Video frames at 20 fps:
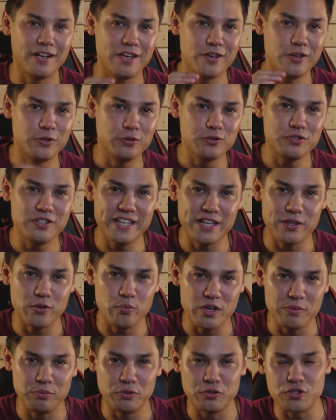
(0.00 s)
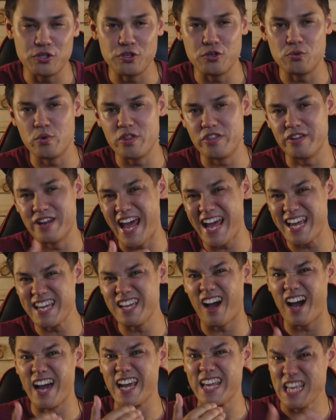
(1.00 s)
Now you can also get the Weebill 2 with an
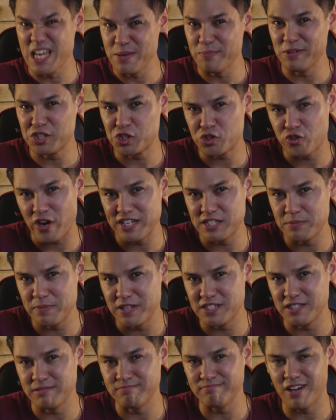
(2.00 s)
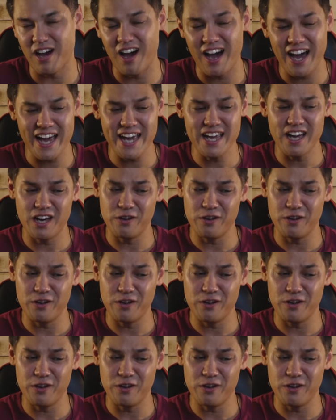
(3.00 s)
AI image transmitter. I